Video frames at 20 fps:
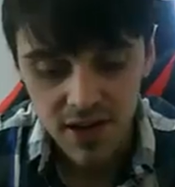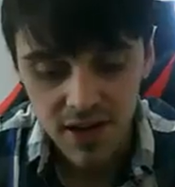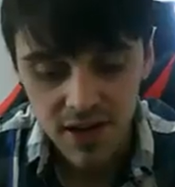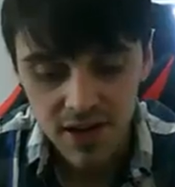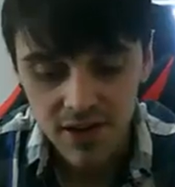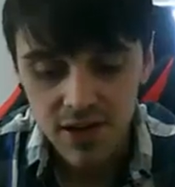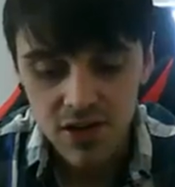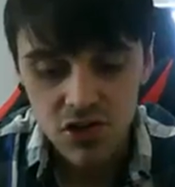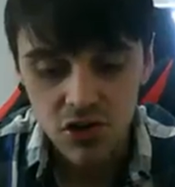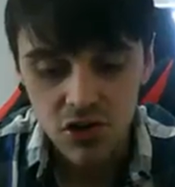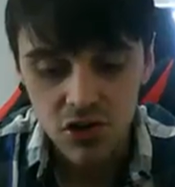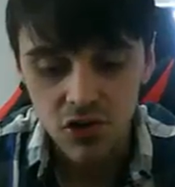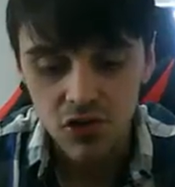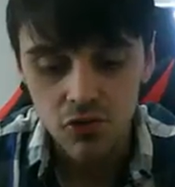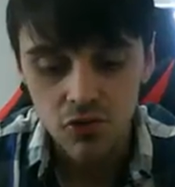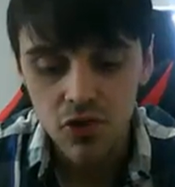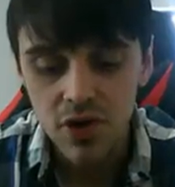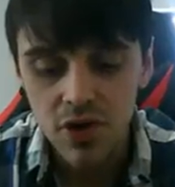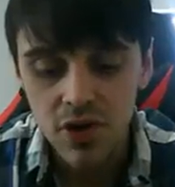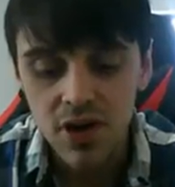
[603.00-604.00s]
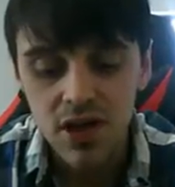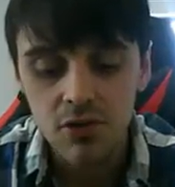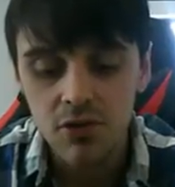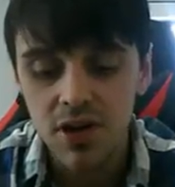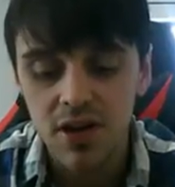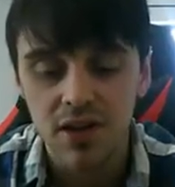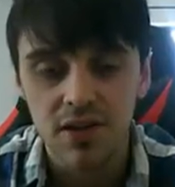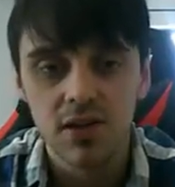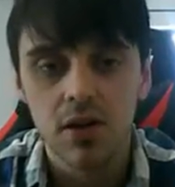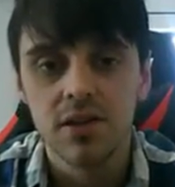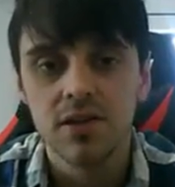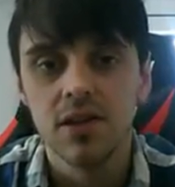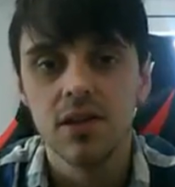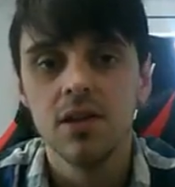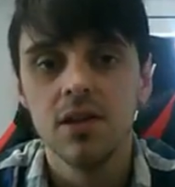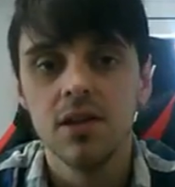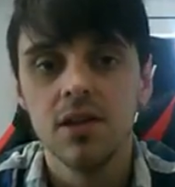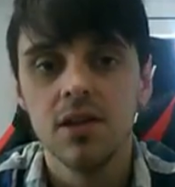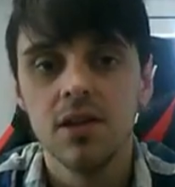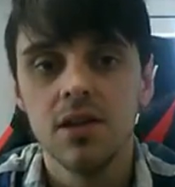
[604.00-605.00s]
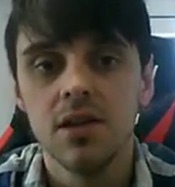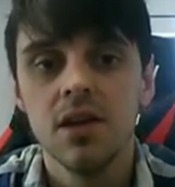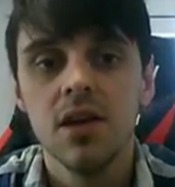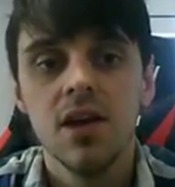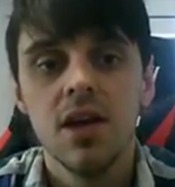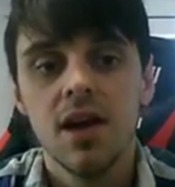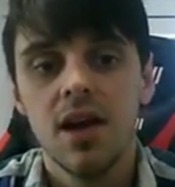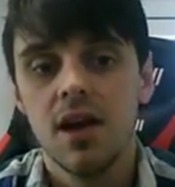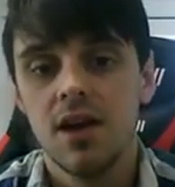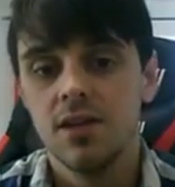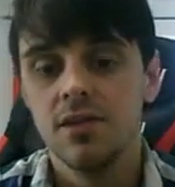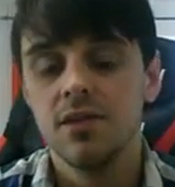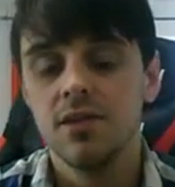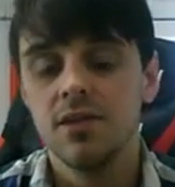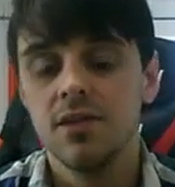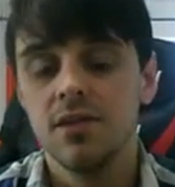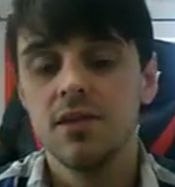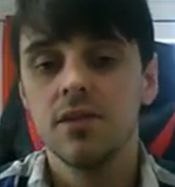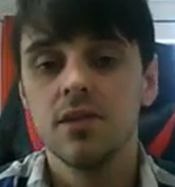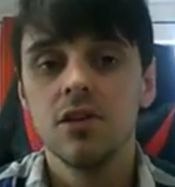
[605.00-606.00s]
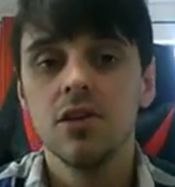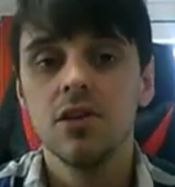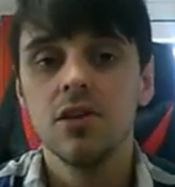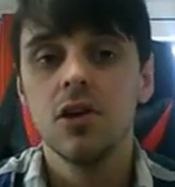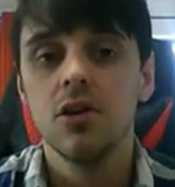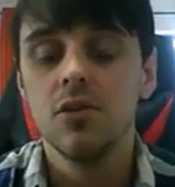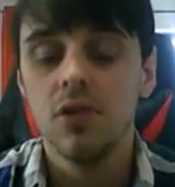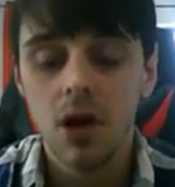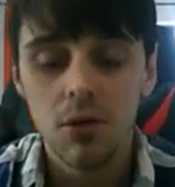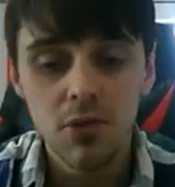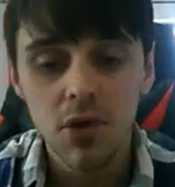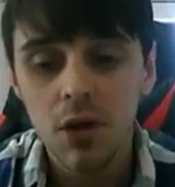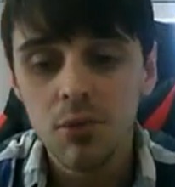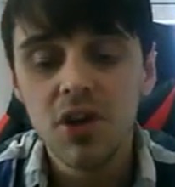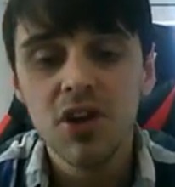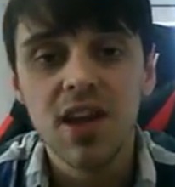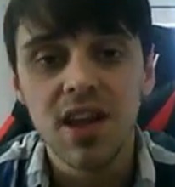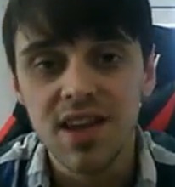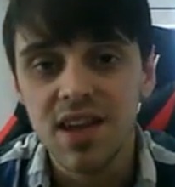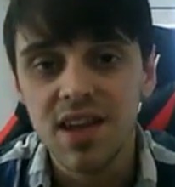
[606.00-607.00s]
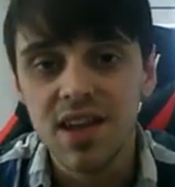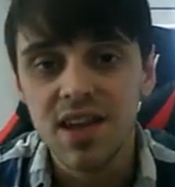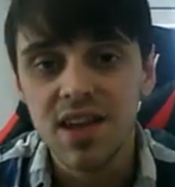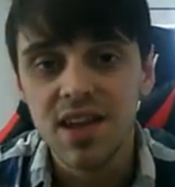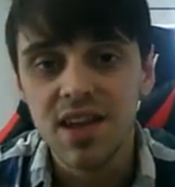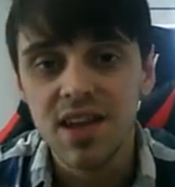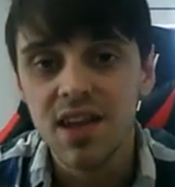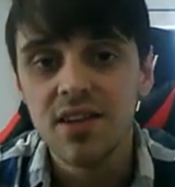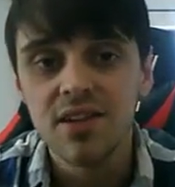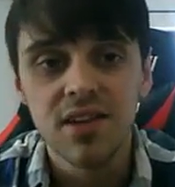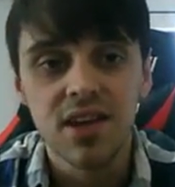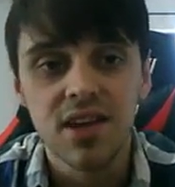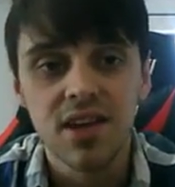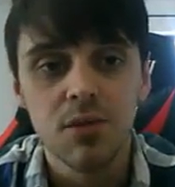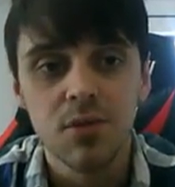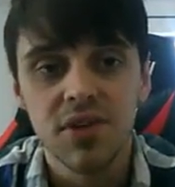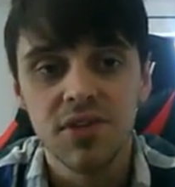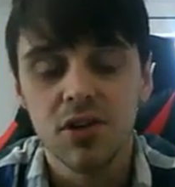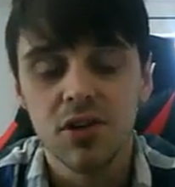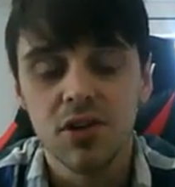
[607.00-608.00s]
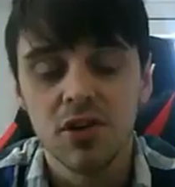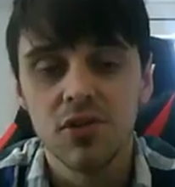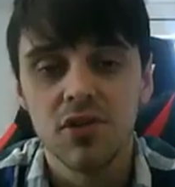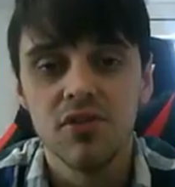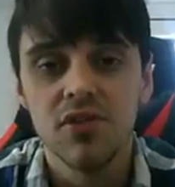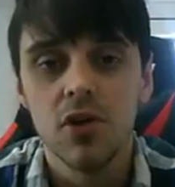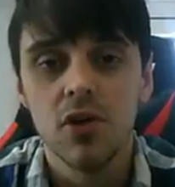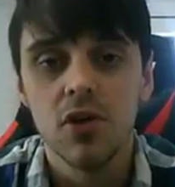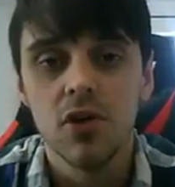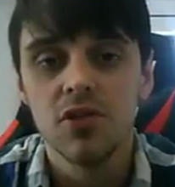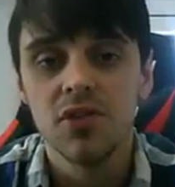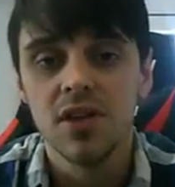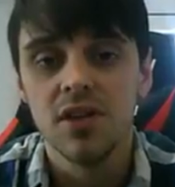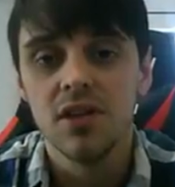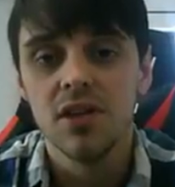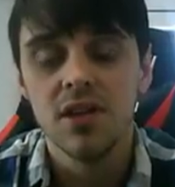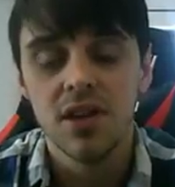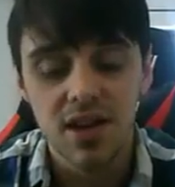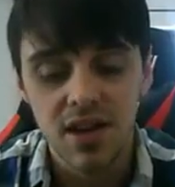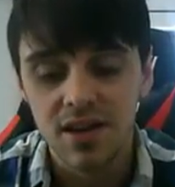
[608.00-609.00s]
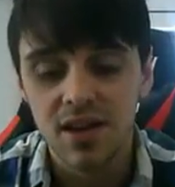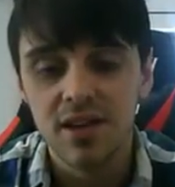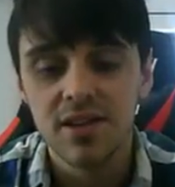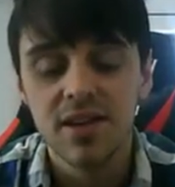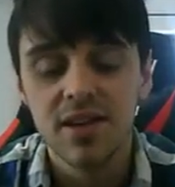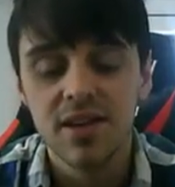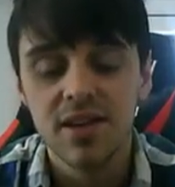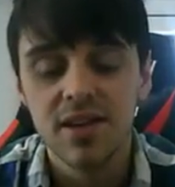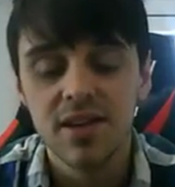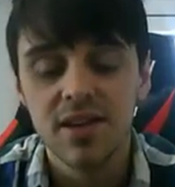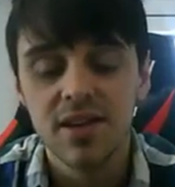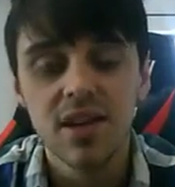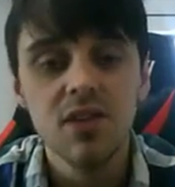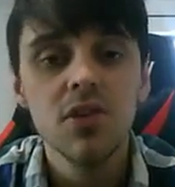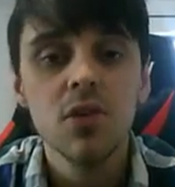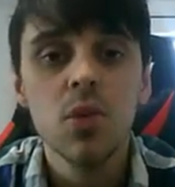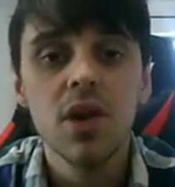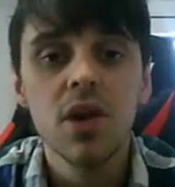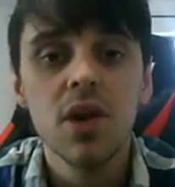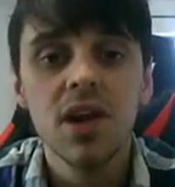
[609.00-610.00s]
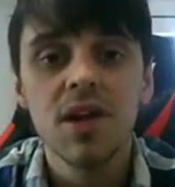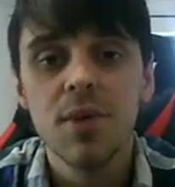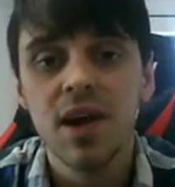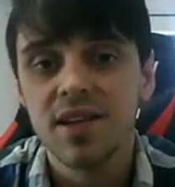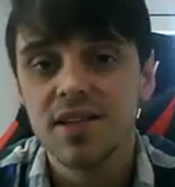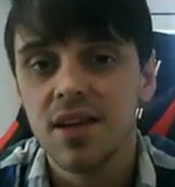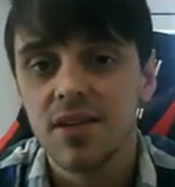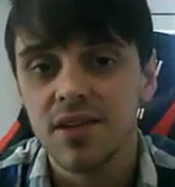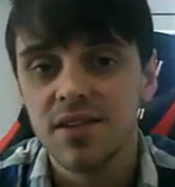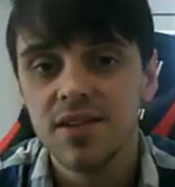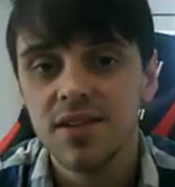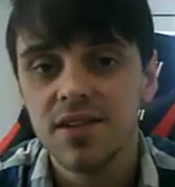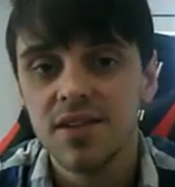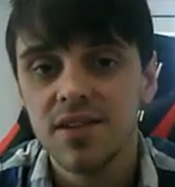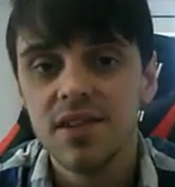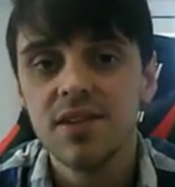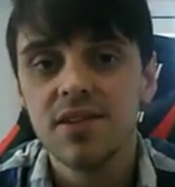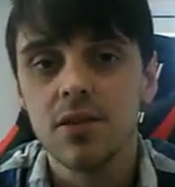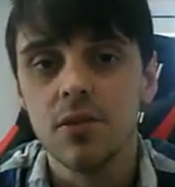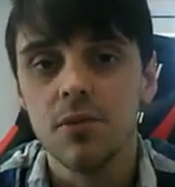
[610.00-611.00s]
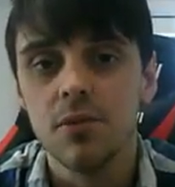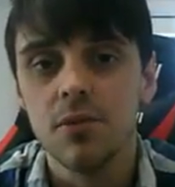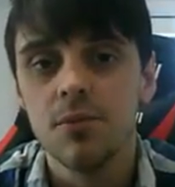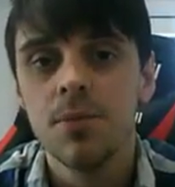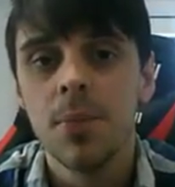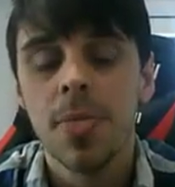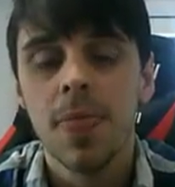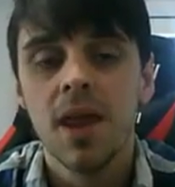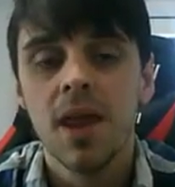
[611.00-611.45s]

this is just really, really exciting. And you know, I'm looking at years to get myself involved in this. Even when I max out the system,